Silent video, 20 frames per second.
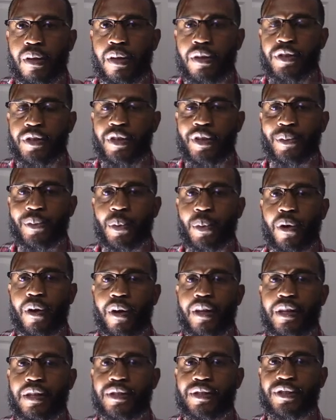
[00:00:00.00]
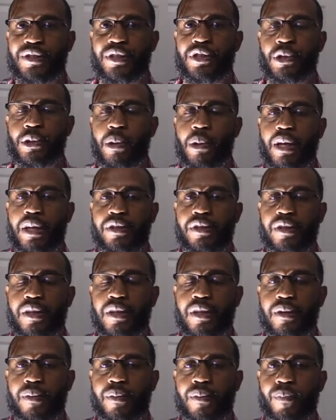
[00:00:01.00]
until we're in the
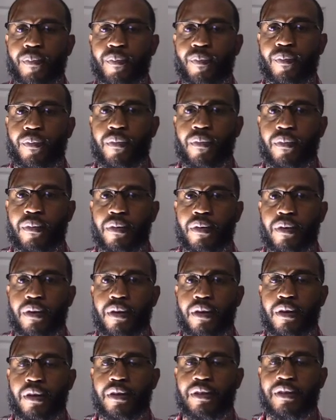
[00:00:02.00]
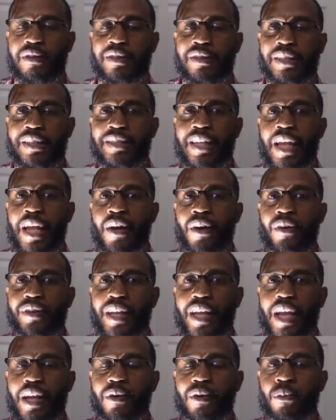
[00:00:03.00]
situation just
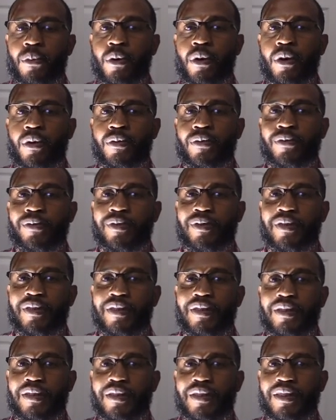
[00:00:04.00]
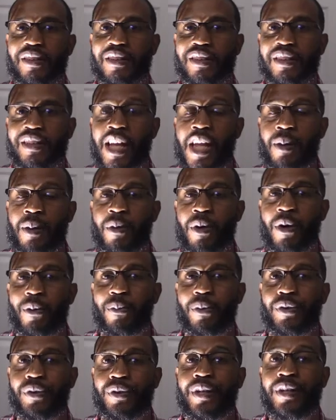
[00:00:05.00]
how that wolf came
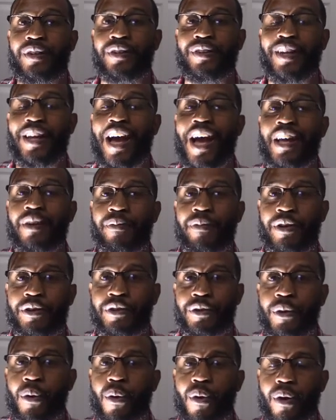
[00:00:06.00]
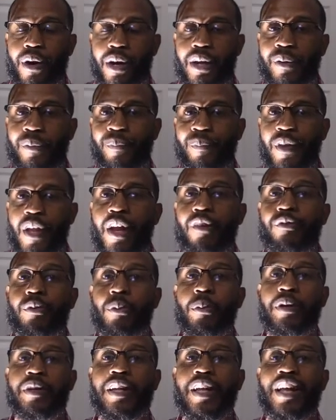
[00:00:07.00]
up with his side of the story.
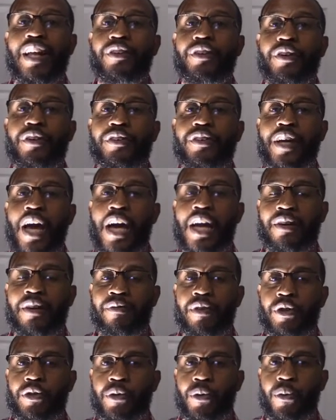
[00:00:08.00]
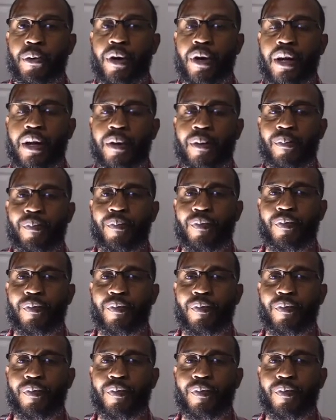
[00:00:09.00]
Everyone has their side of the story.